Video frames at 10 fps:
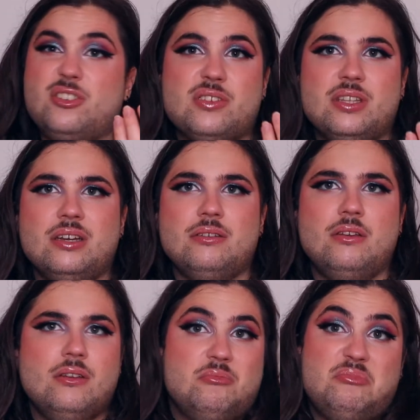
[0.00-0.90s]
just now,
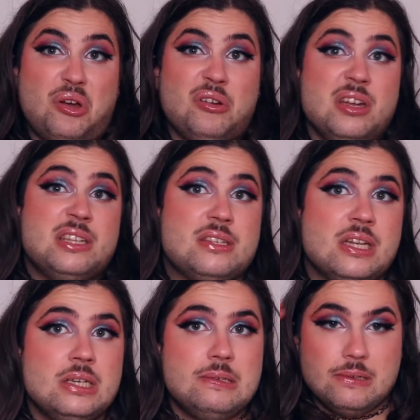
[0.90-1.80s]
but it's
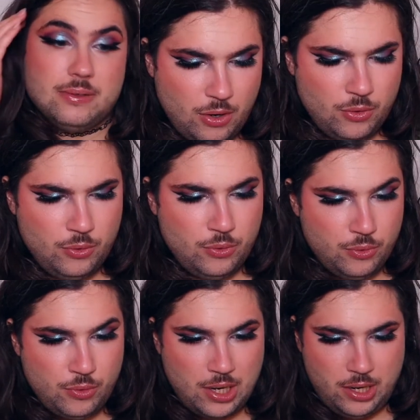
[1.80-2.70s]
nice.
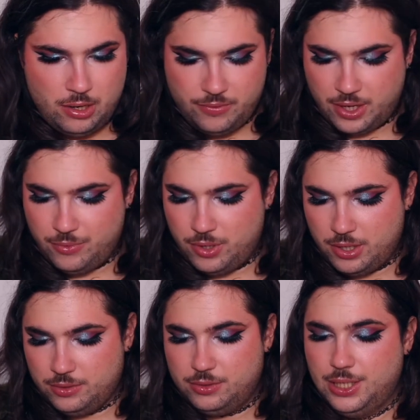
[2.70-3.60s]
Oh, I love that
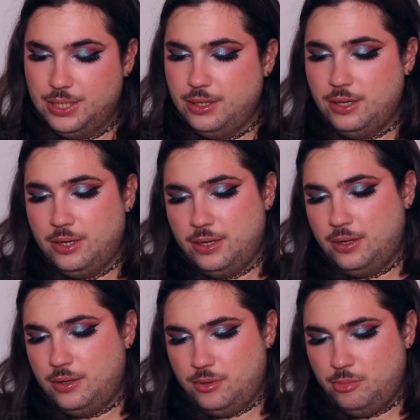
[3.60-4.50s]
one.
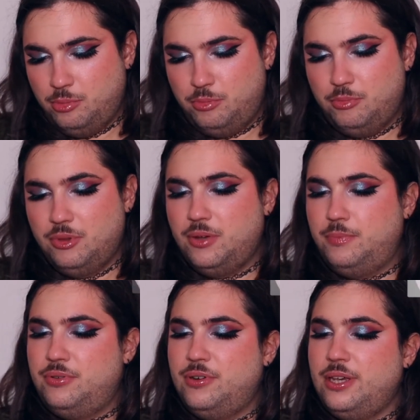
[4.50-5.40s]
The
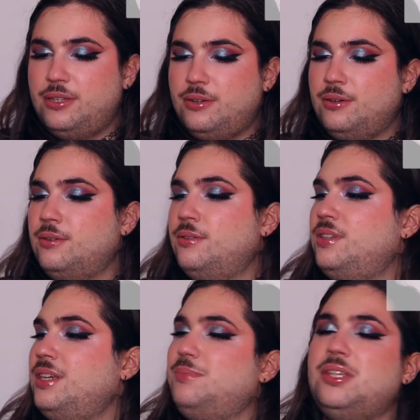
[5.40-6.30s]
Purito
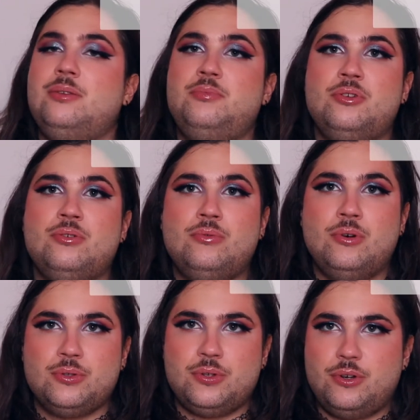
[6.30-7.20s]
Deep Sea Pure
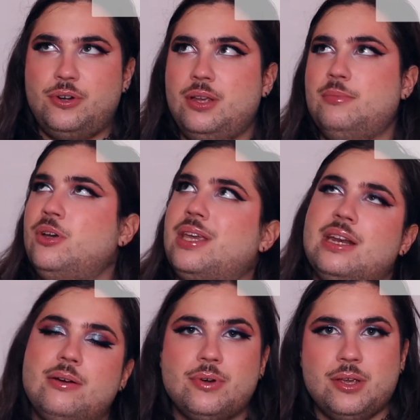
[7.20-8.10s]
Water Cream.
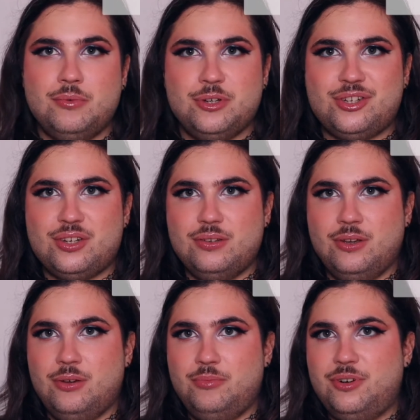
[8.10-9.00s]
Again, I really wish that
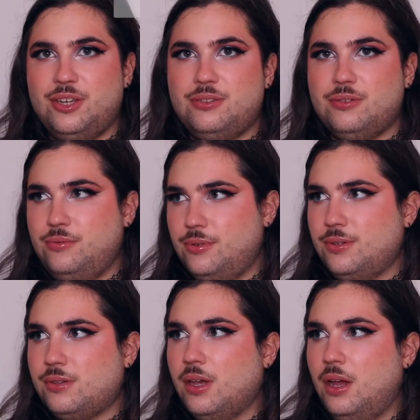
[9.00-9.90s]
Purito
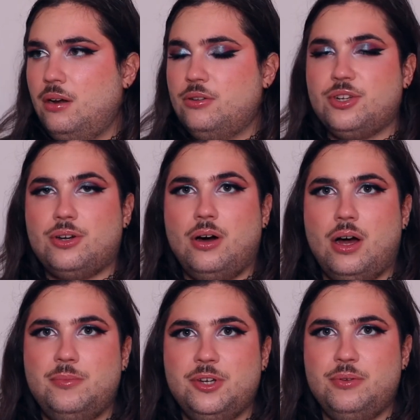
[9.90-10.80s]
was Logical
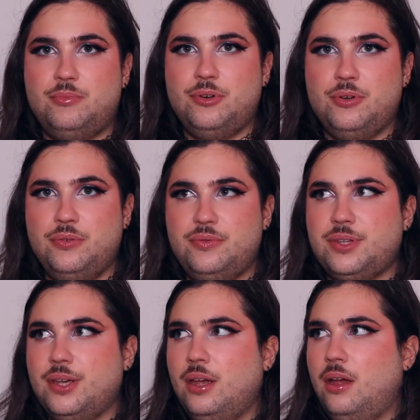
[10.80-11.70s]
Harmony
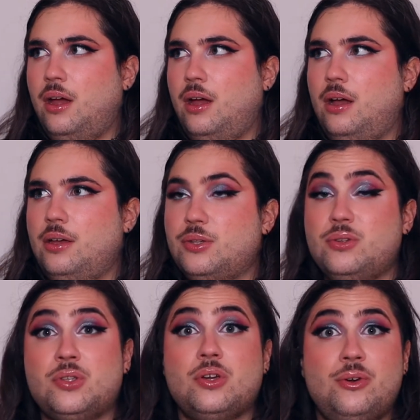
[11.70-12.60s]
approved. So
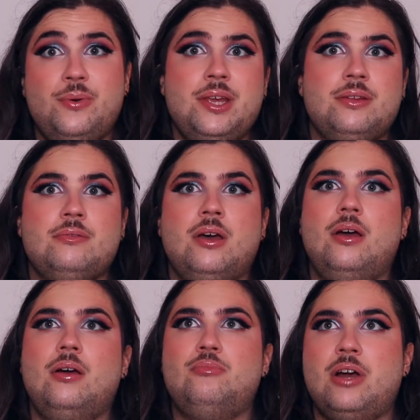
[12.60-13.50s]
it's a Korean
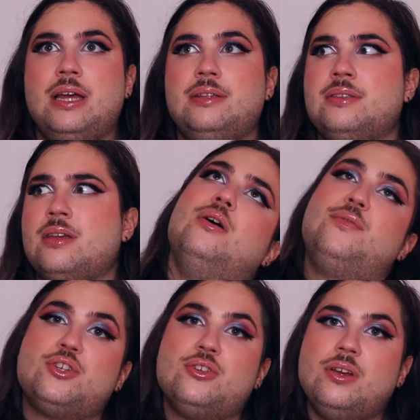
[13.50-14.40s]
brand.
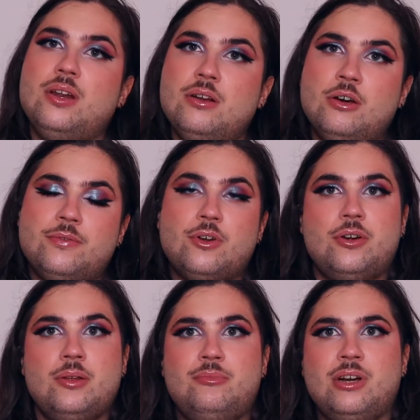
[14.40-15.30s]
Unfortunately, a lot of
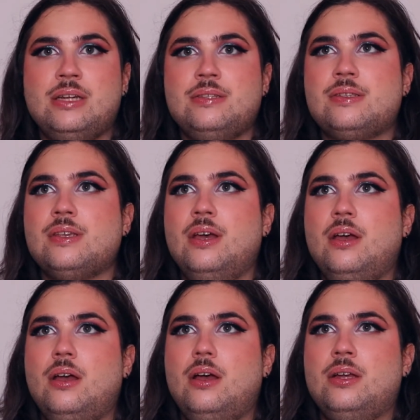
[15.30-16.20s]
Korean brands,
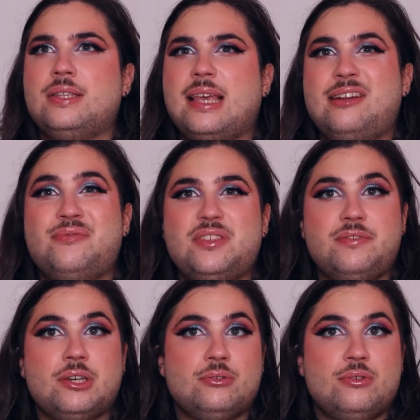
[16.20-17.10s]
it's kind of
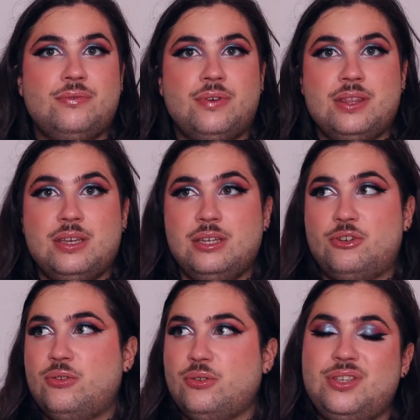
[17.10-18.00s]
difficult to find the
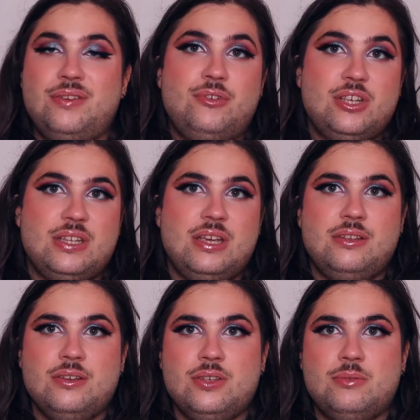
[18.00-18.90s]
cruelty-free
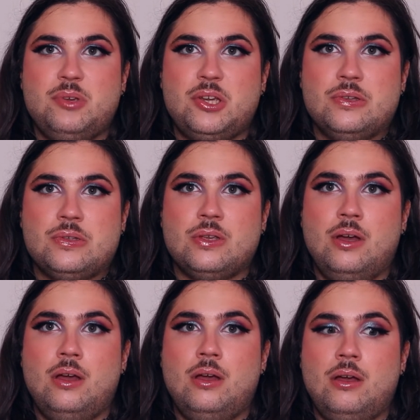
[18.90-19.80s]
status because
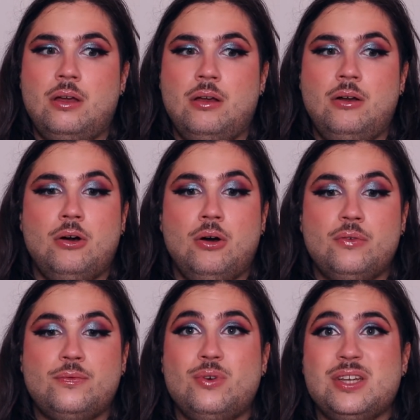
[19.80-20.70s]
a lot
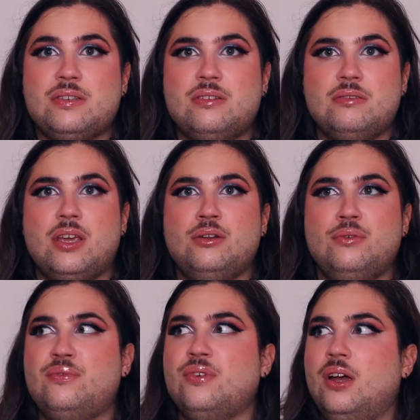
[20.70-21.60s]
of Western kind
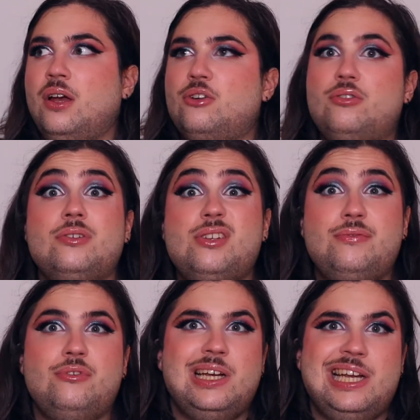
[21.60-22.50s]
of
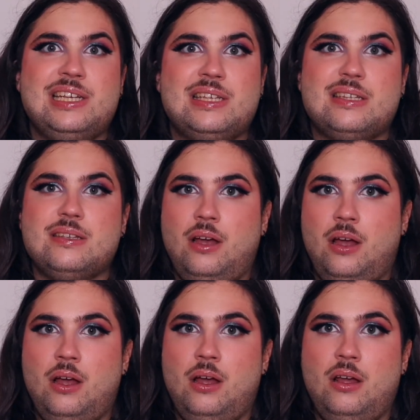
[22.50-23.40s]
cruelty-free lists
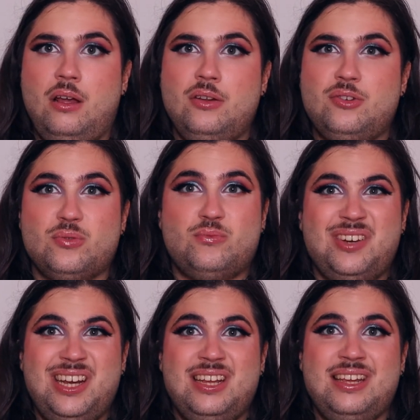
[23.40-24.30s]
don't
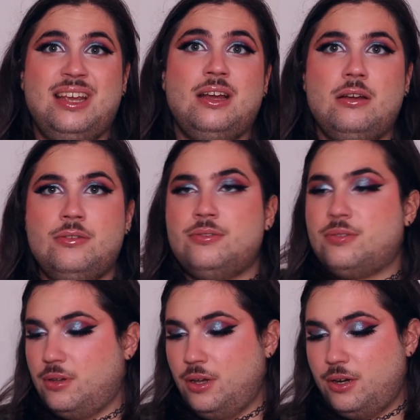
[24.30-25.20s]
really include
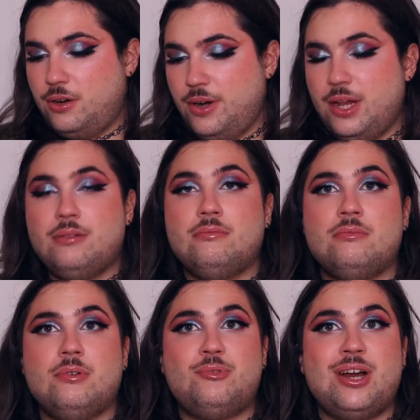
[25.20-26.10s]

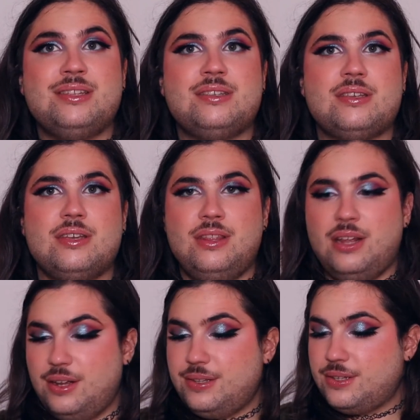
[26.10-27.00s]
Korean brands in their
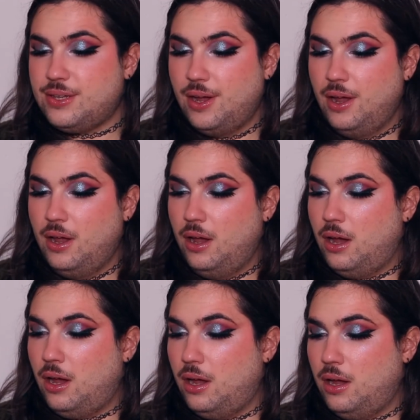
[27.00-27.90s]
list.
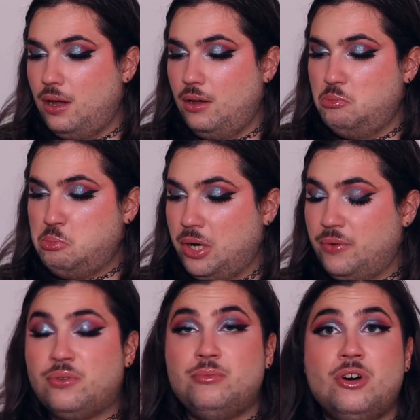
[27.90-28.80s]
But
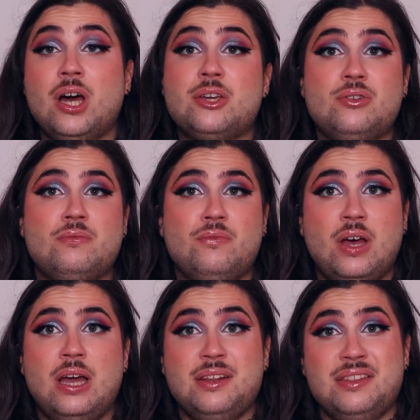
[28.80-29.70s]
from what I could
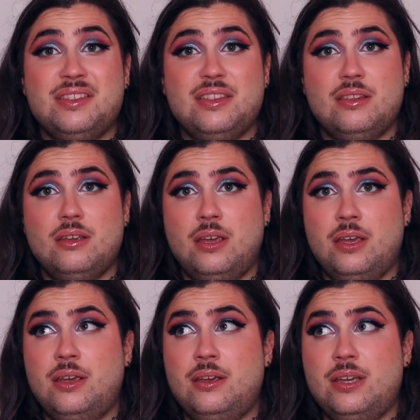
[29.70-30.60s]
find,
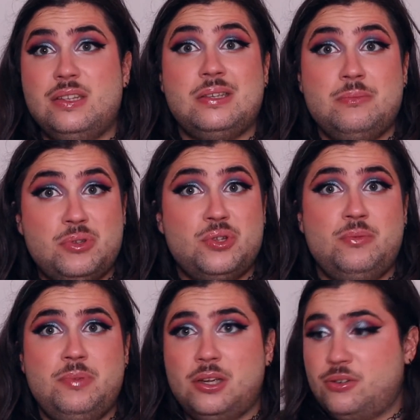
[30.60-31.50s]
it seems to
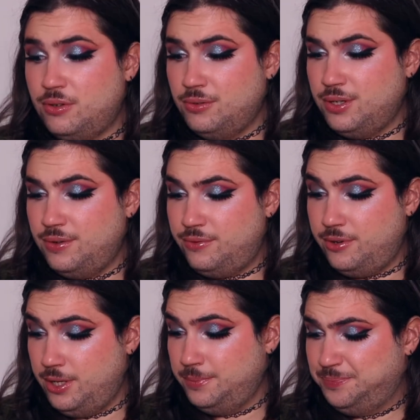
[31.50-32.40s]
be
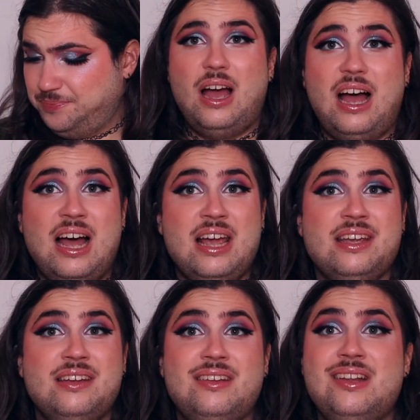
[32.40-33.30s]
cruelty-free.
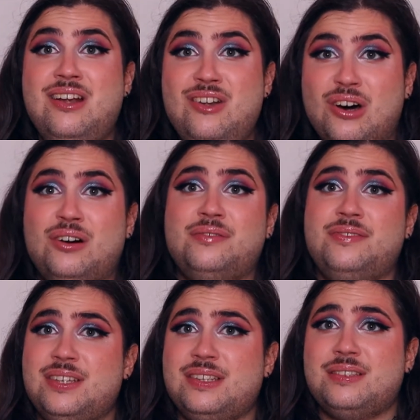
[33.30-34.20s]
I love
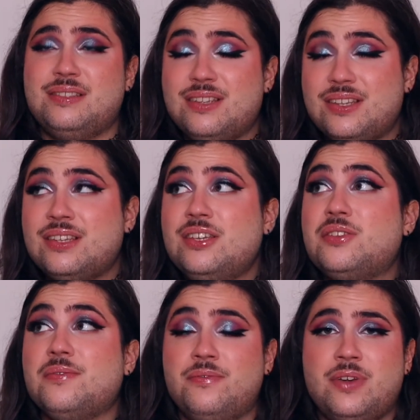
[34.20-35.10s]
this. This
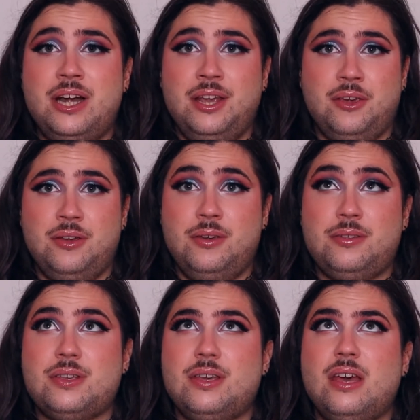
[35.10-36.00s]
is very
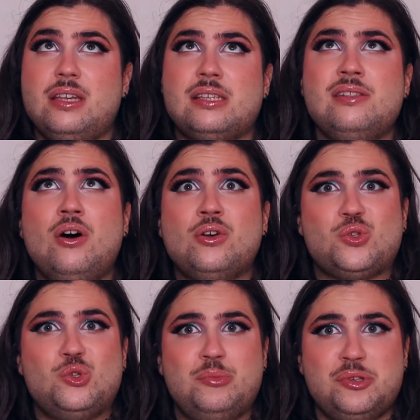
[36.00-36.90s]
good. It's not
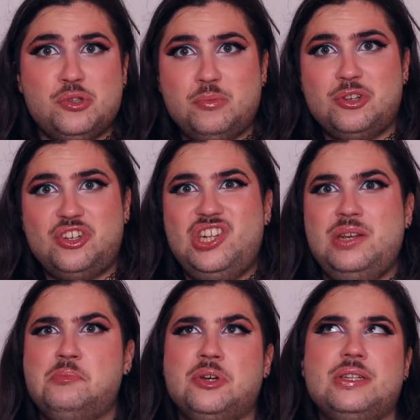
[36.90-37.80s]
super
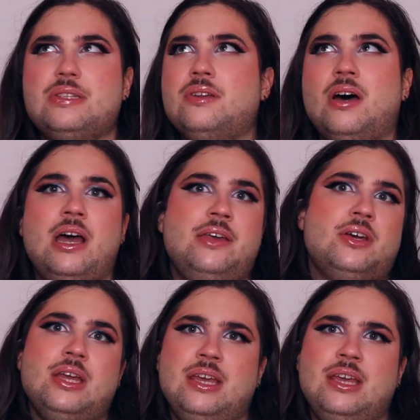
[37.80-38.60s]
cheap, but it's not either